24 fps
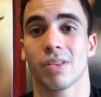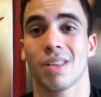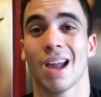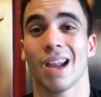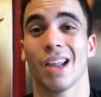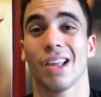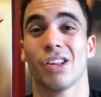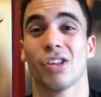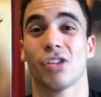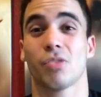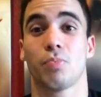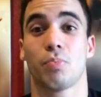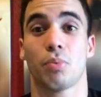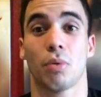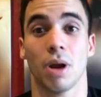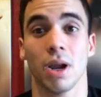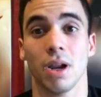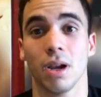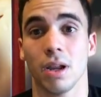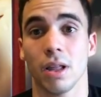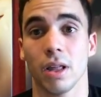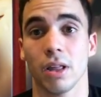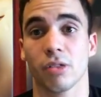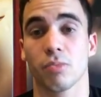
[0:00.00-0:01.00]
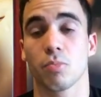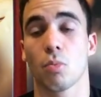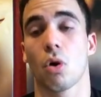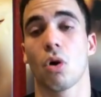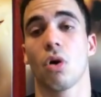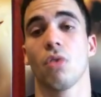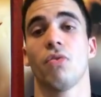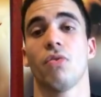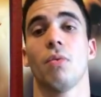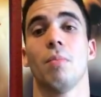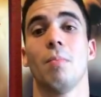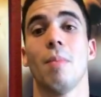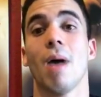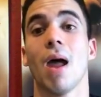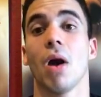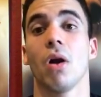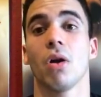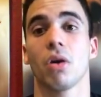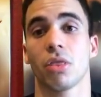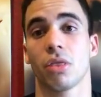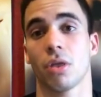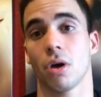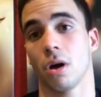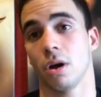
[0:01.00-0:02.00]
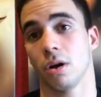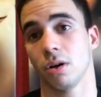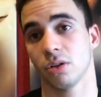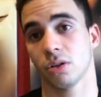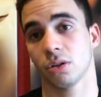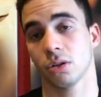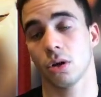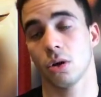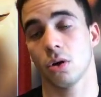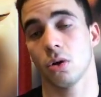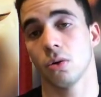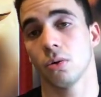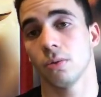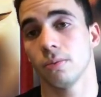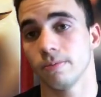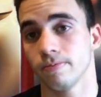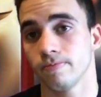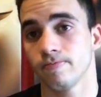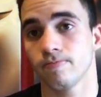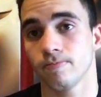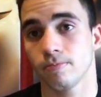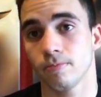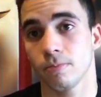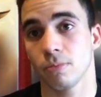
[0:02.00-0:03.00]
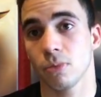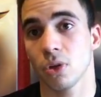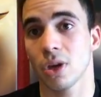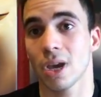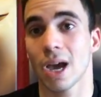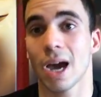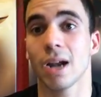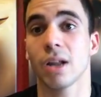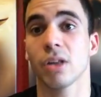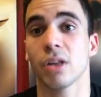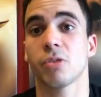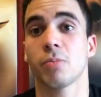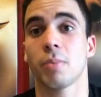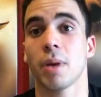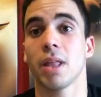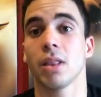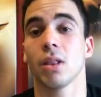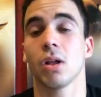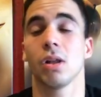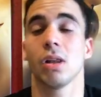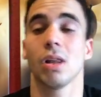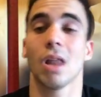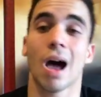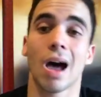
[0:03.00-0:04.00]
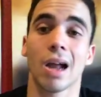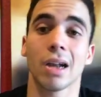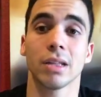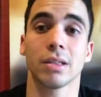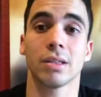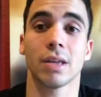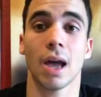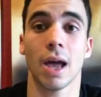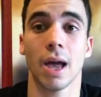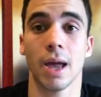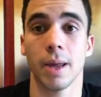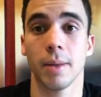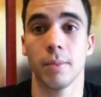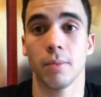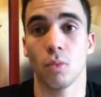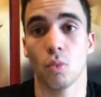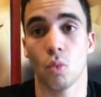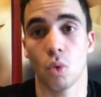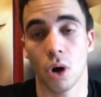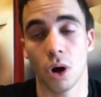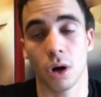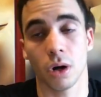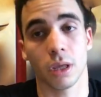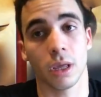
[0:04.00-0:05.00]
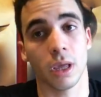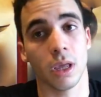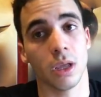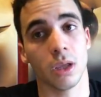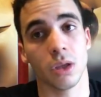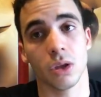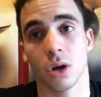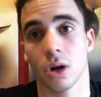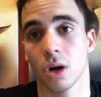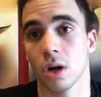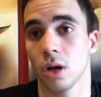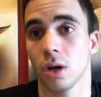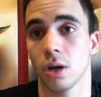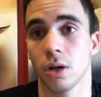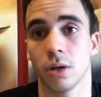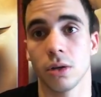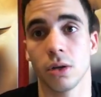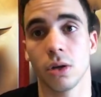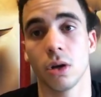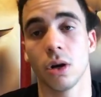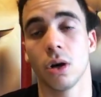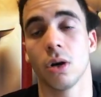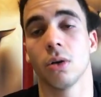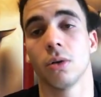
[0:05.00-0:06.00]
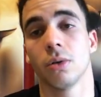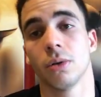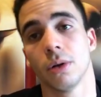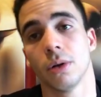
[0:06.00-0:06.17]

sprint. It's more of a marathon. So you got to spend a lot of time working. You're gonna